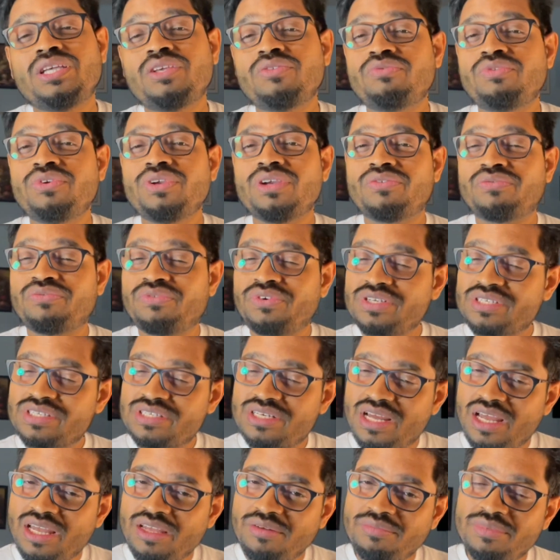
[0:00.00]
you are first
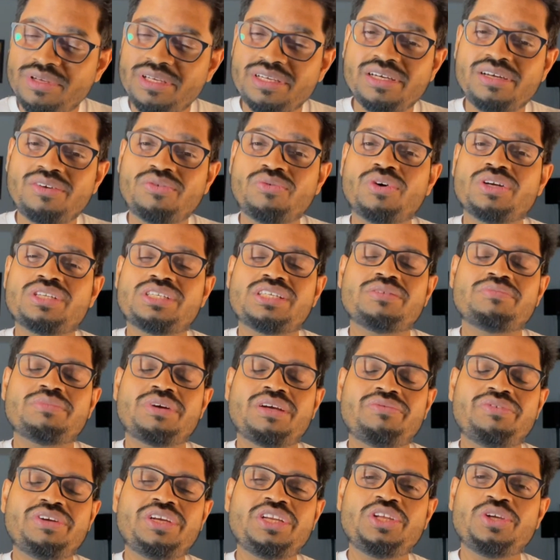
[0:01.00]
time here watching my
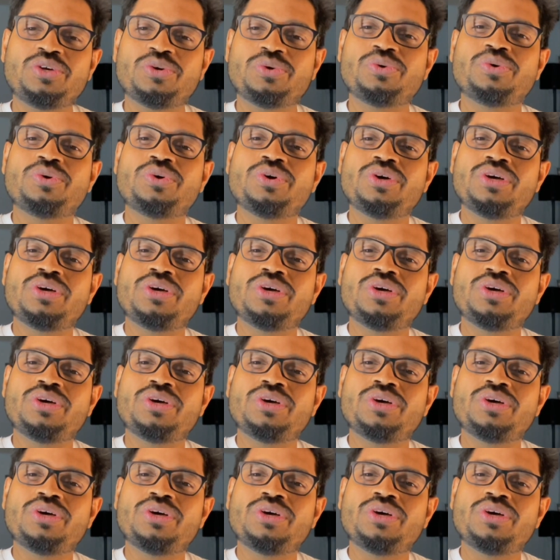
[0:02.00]
video,